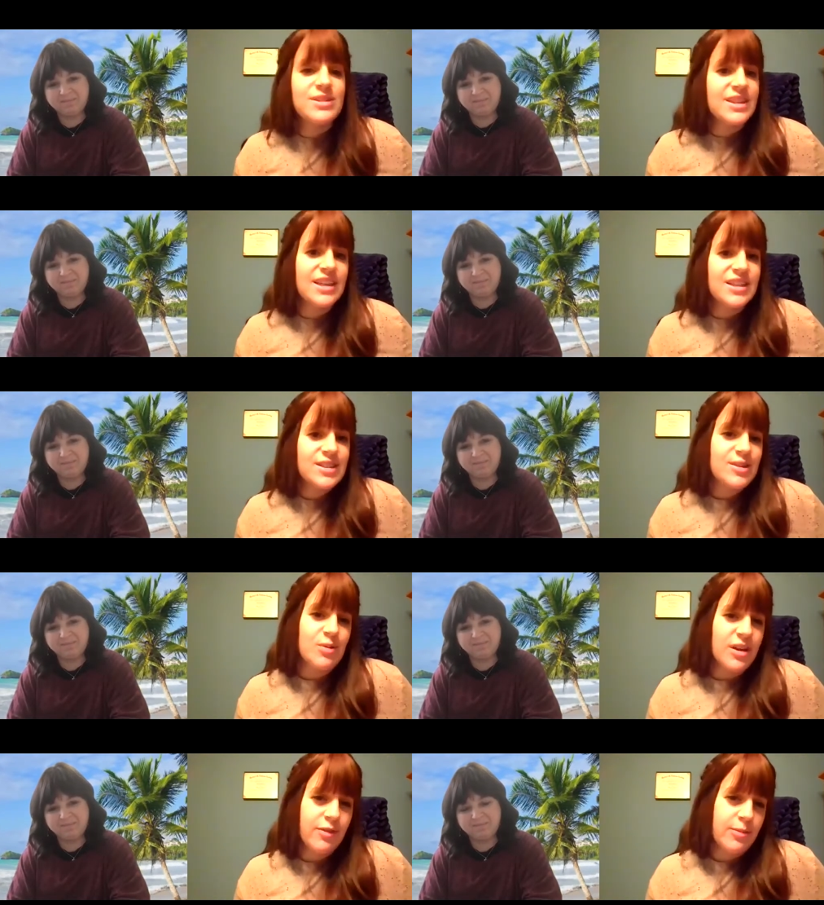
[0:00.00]
Speaker 1: it was like
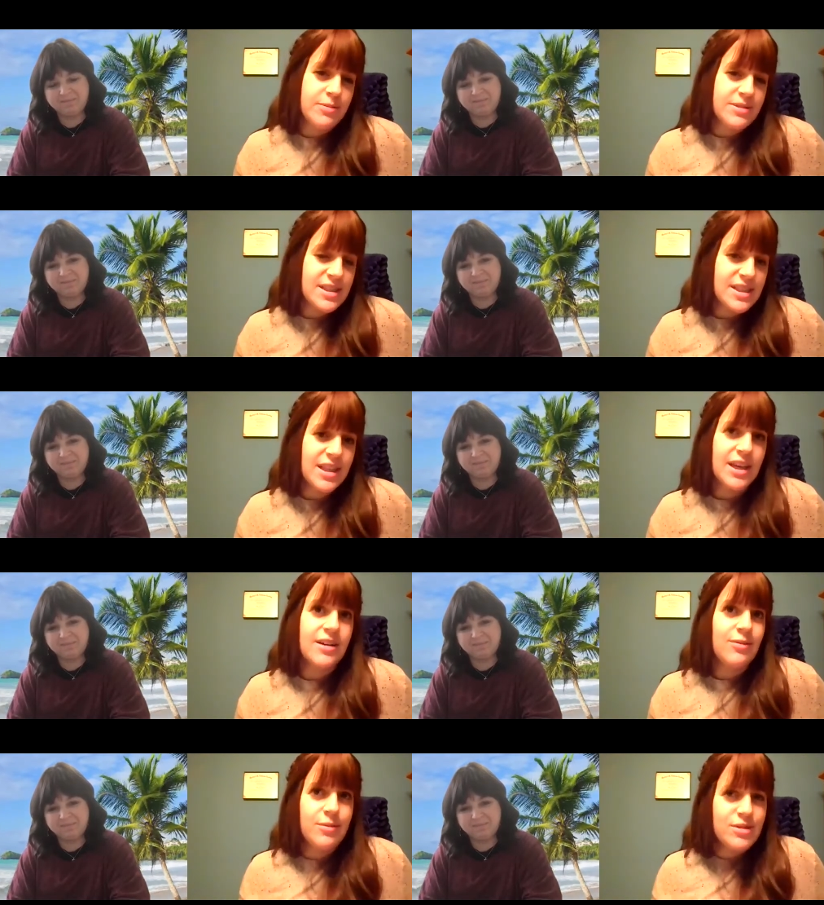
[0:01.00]
so nice for people to see
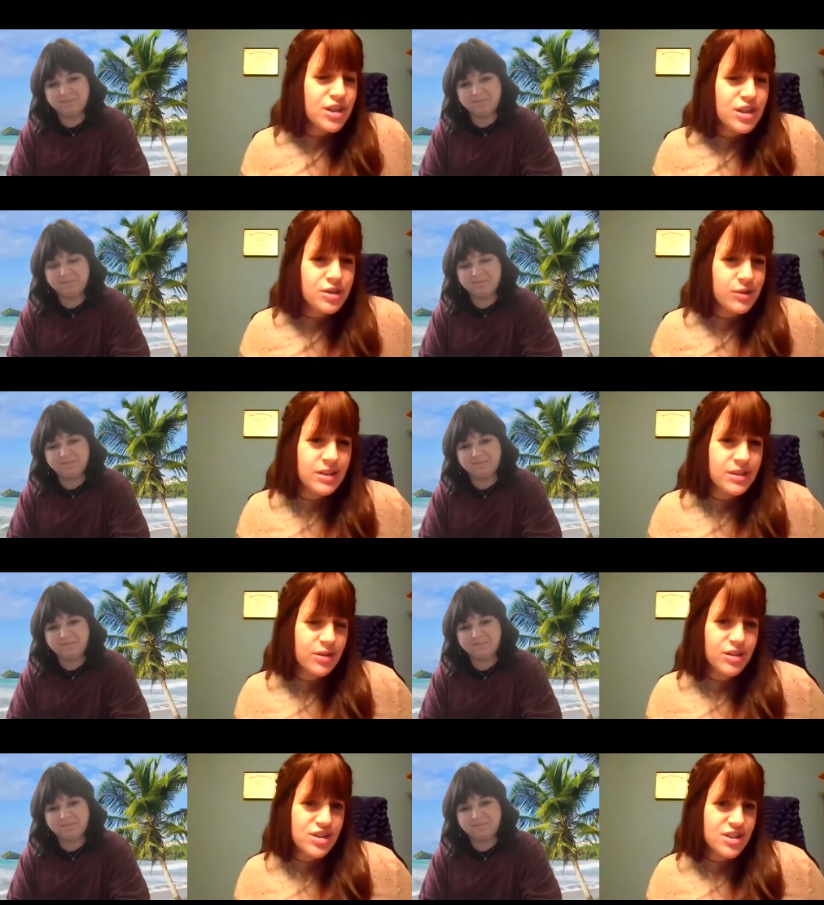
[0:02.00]
like women should enjoy a
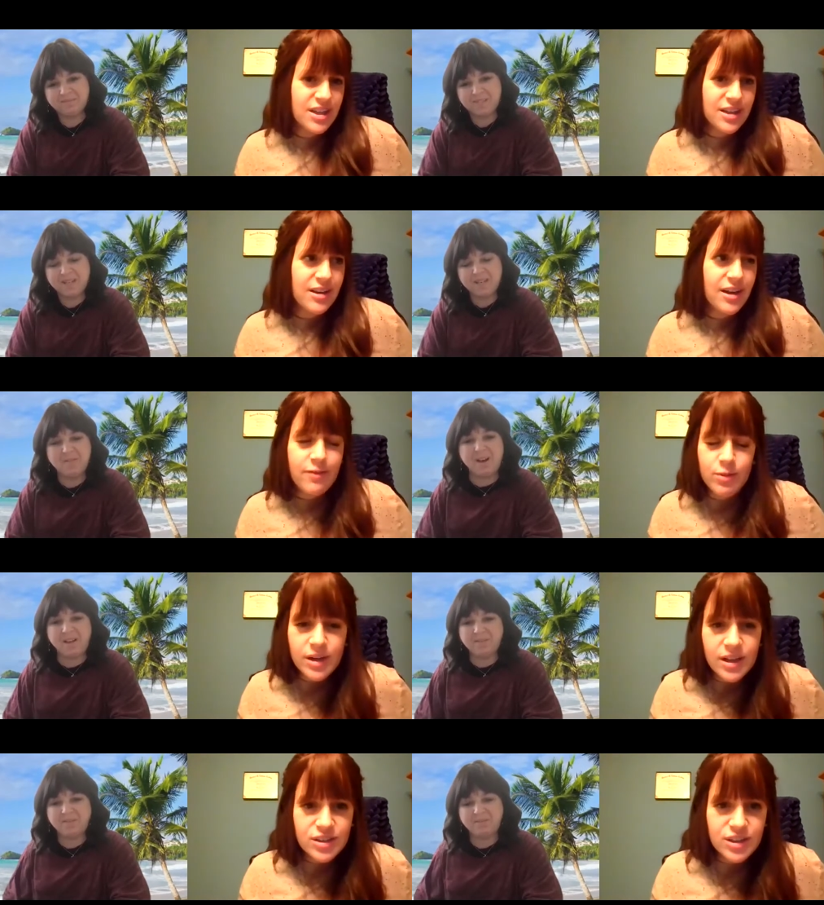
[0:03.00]
donut just like right.
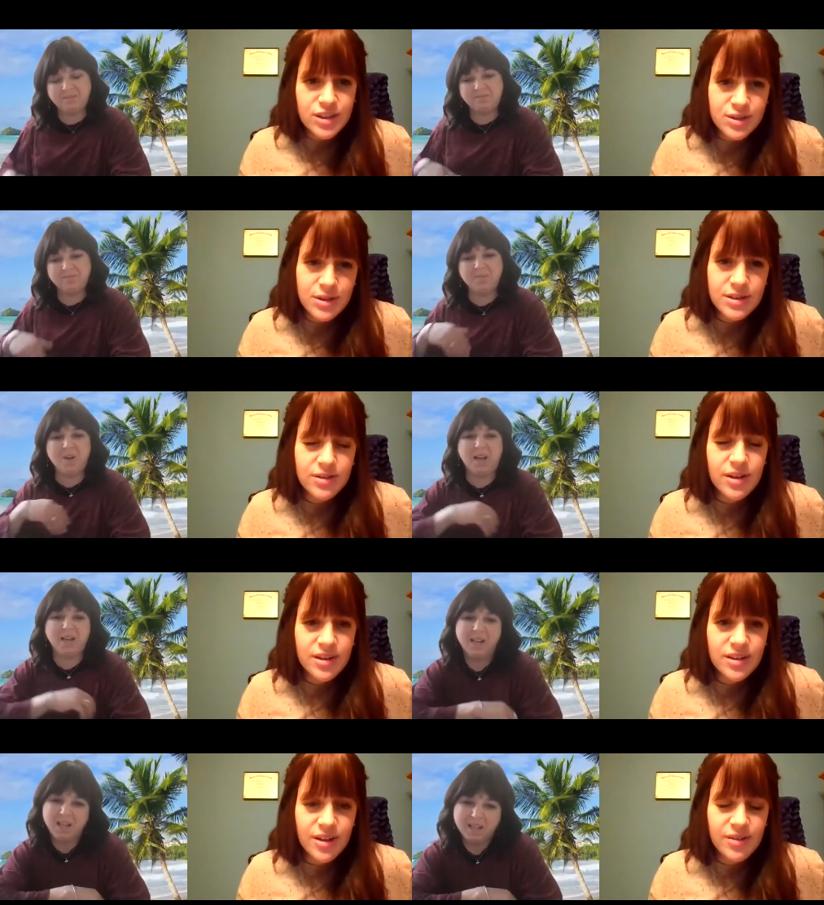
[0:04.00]
everyone else should enjoy right. them
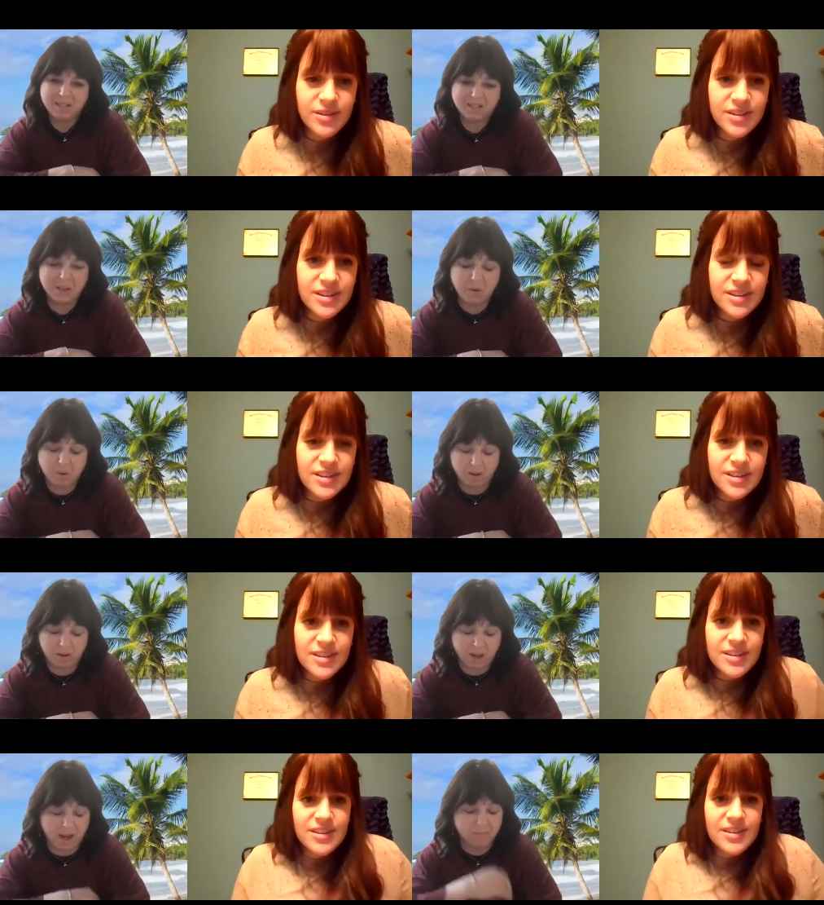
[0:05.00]
you know so
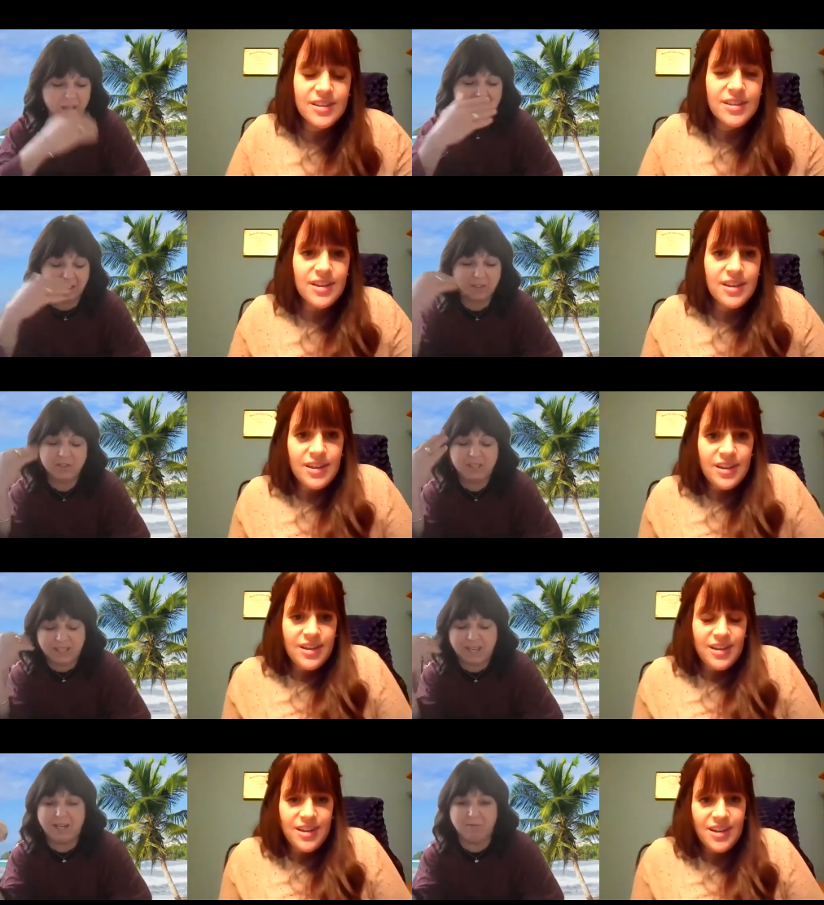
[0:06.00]
Speaker 2: I'm actually
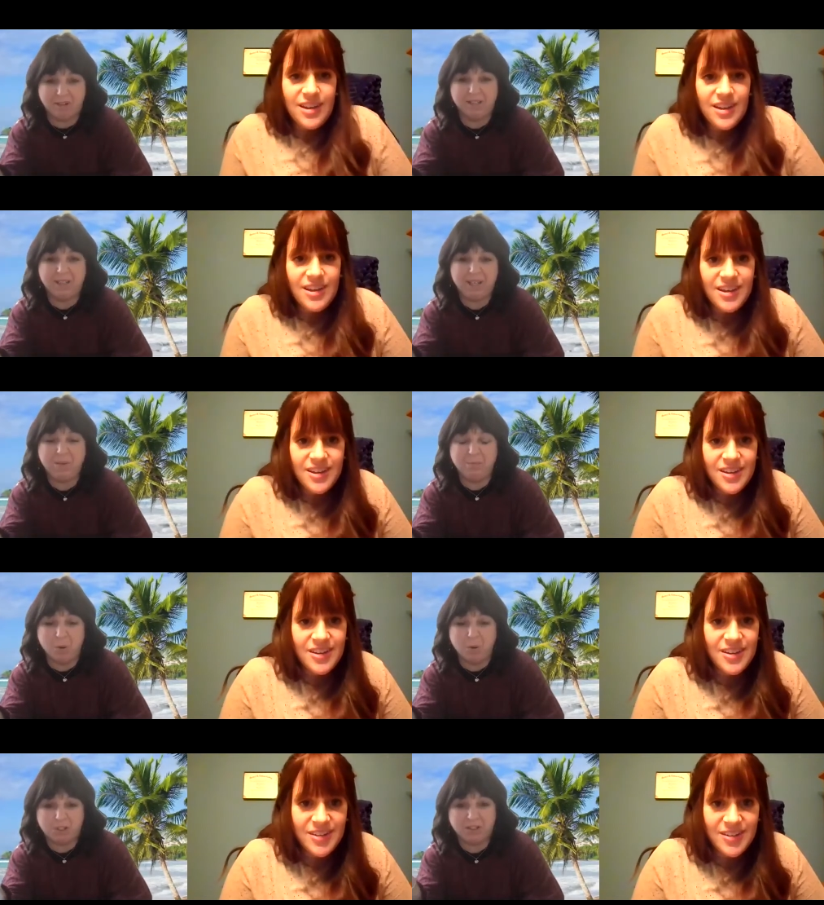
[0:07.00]
getting really
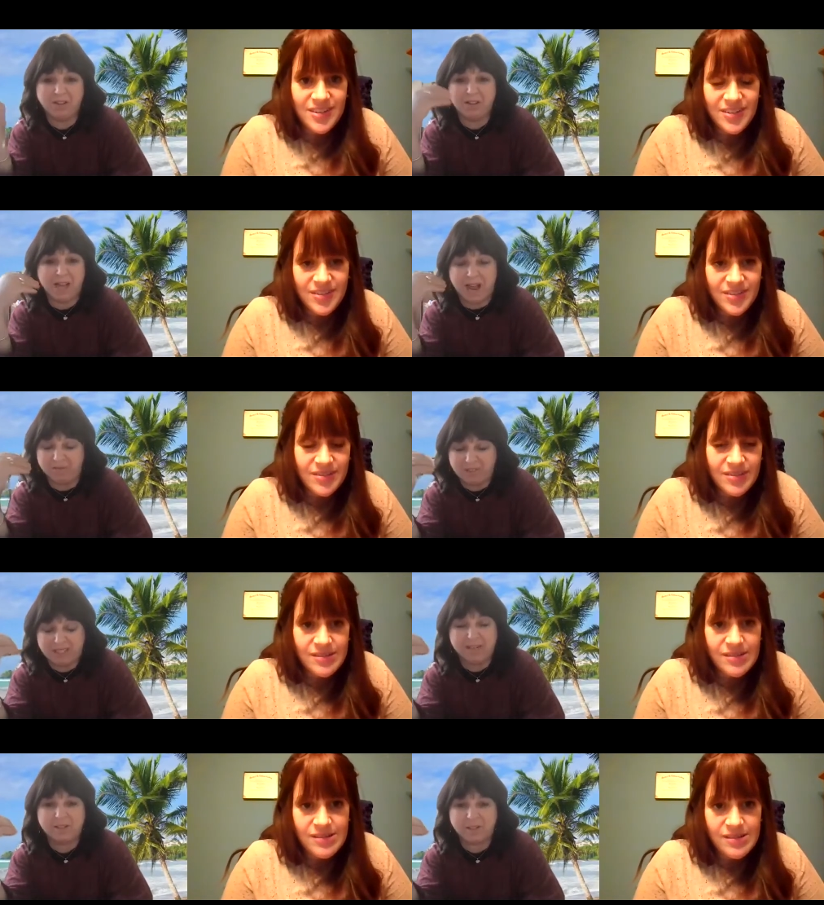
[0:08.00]
emotional. I have
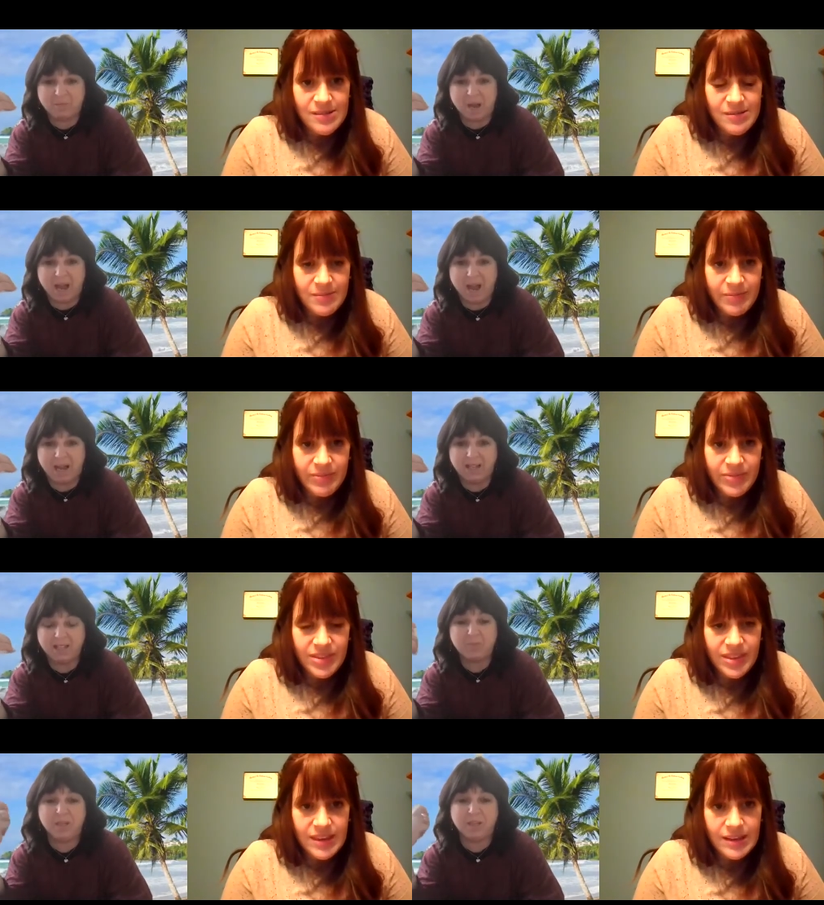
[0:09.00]
tears in my eyes
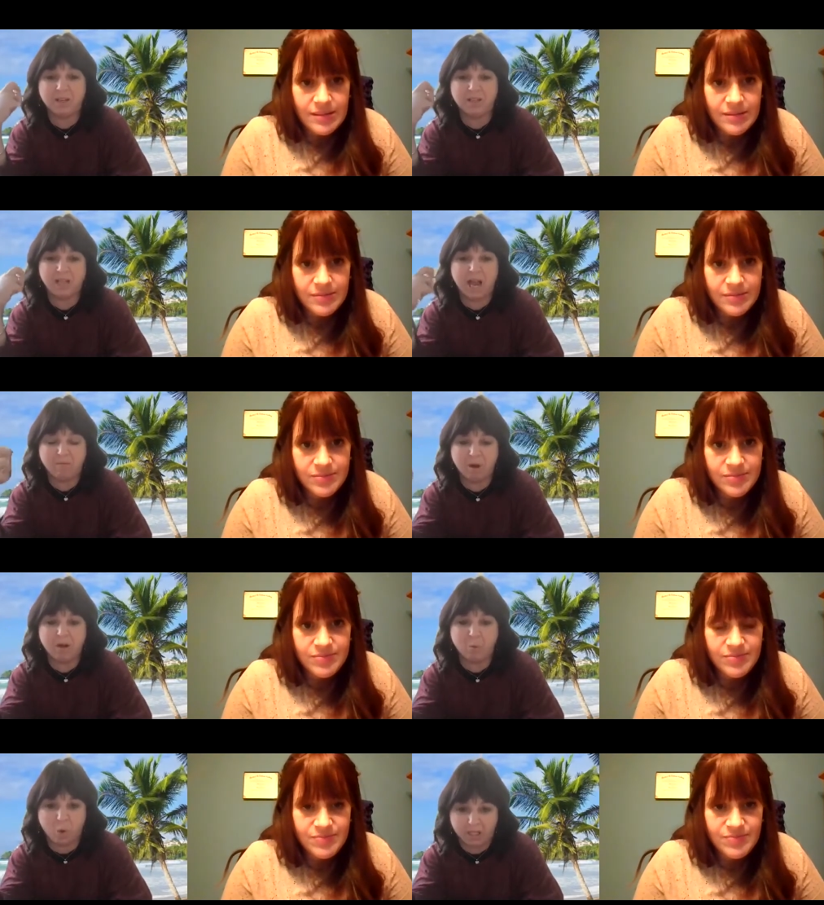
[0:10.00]
because I run
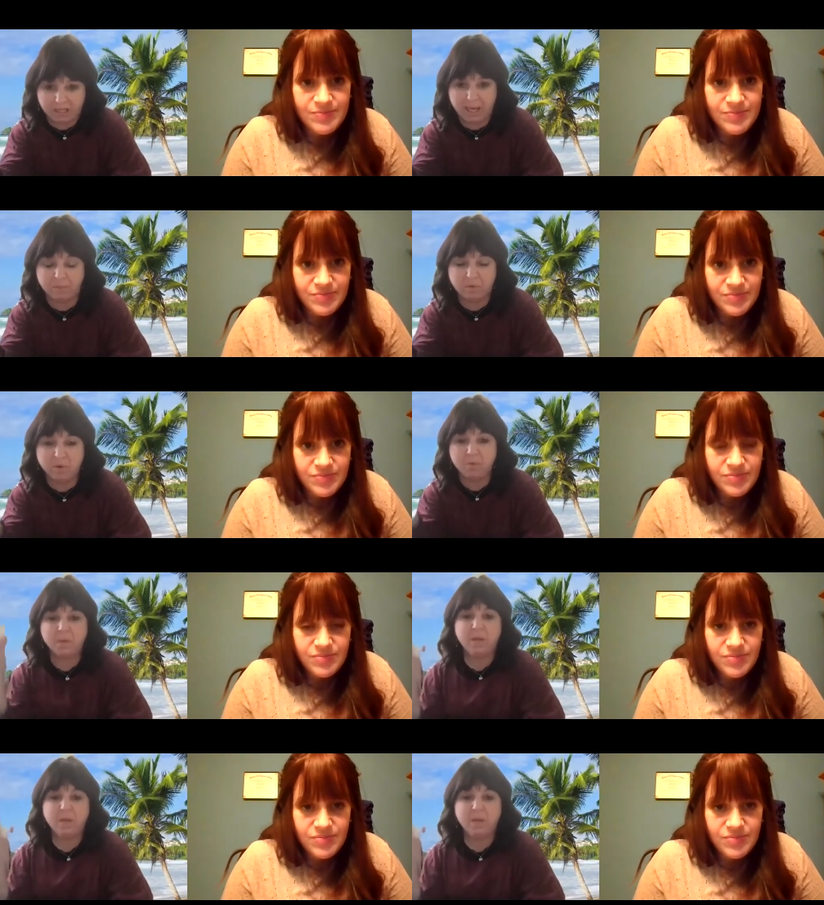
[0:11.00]
a WhatsApp group.